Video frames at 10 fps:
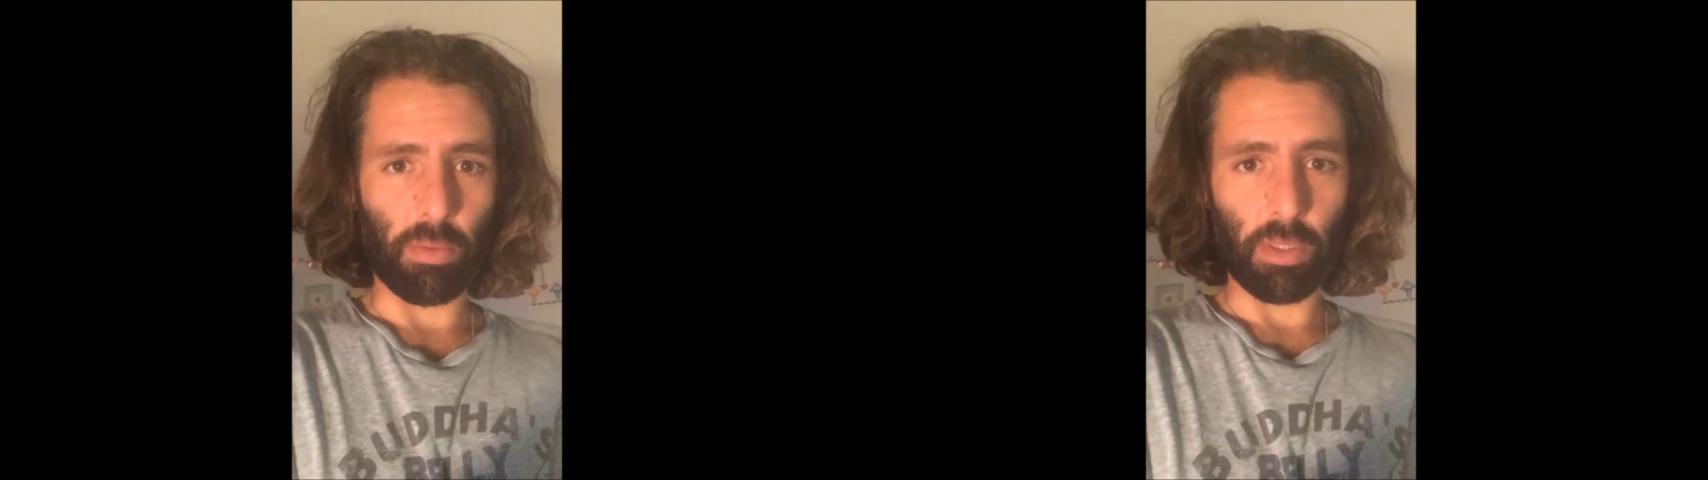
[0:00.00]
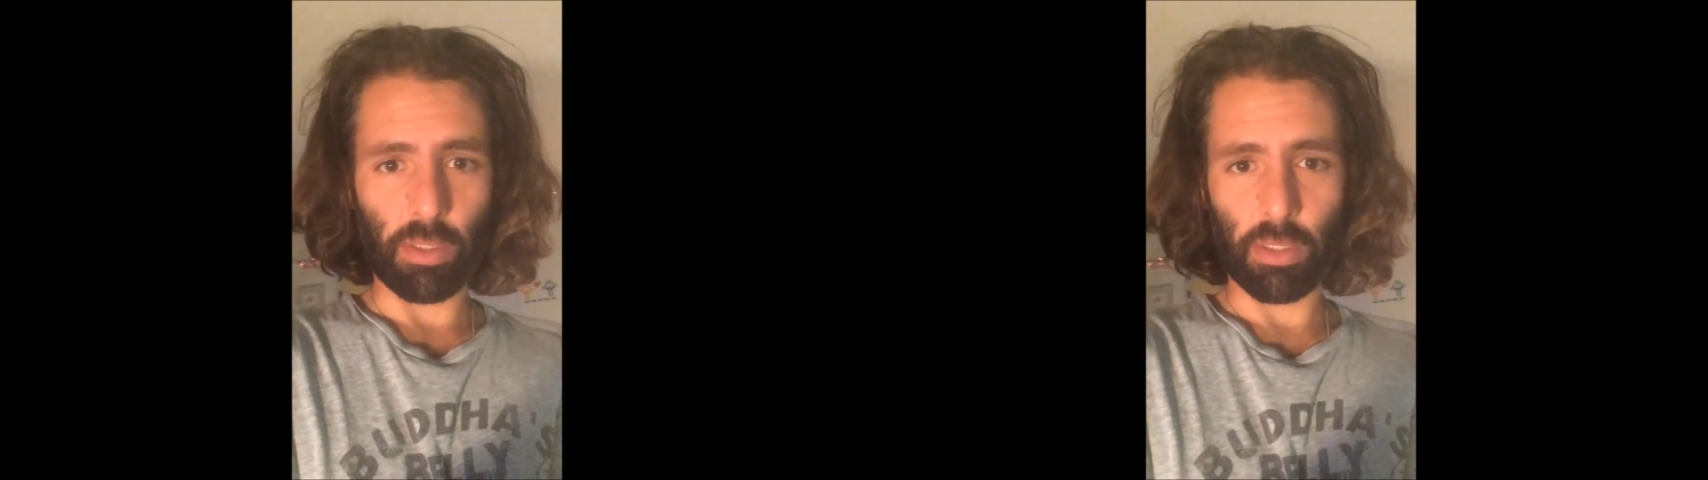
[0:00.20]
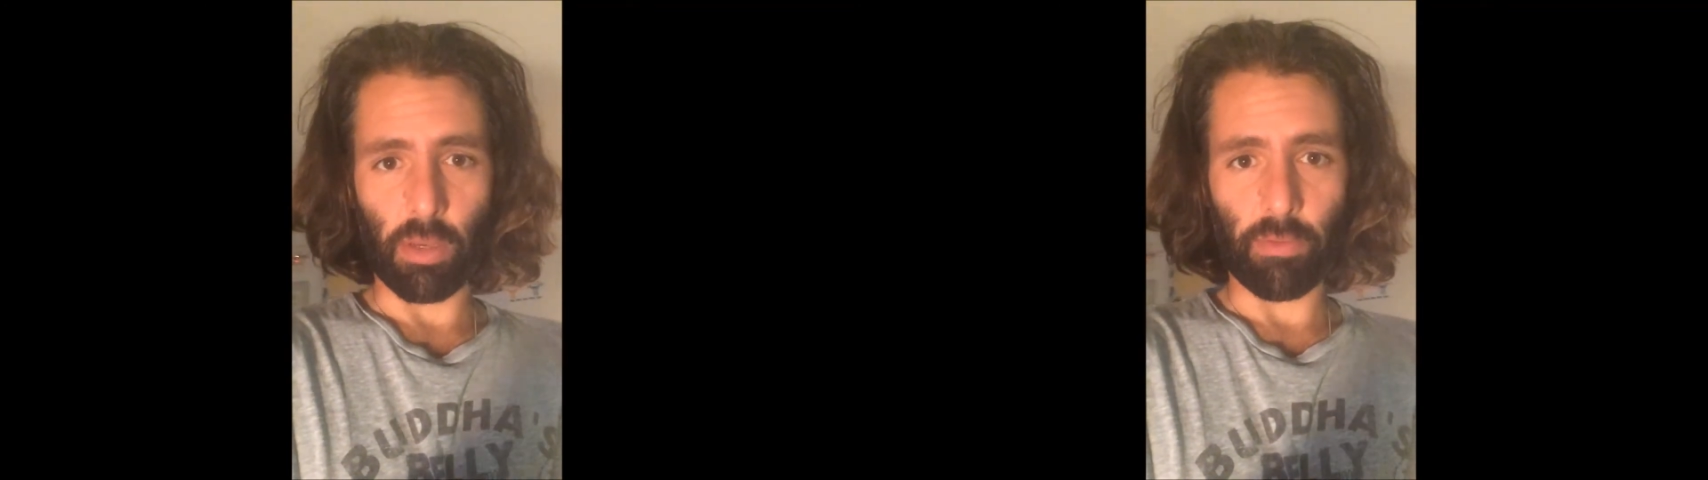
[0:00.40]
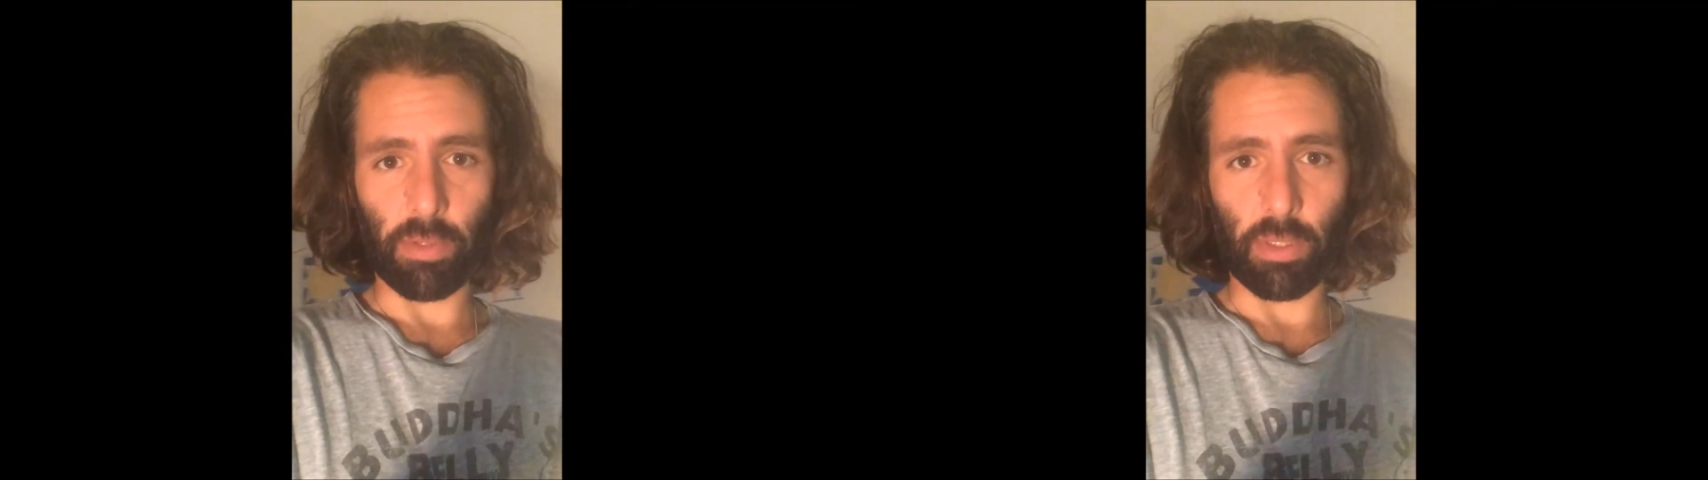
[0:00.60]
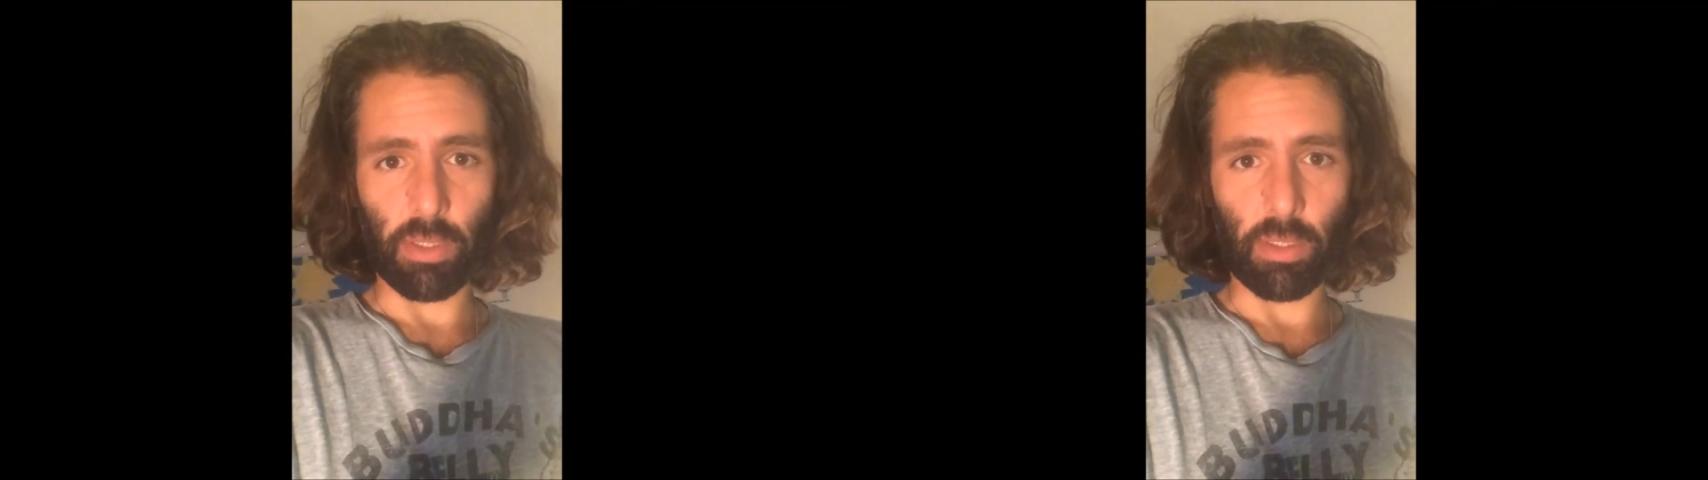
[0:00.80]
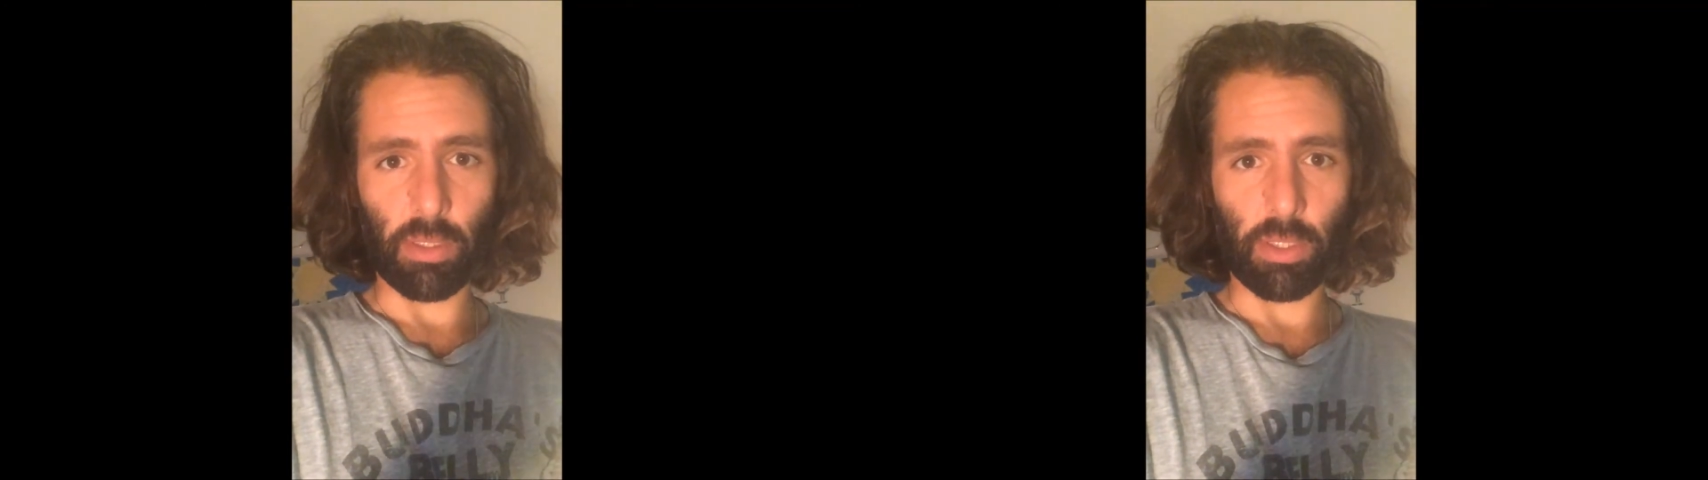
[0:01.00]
wheels off at the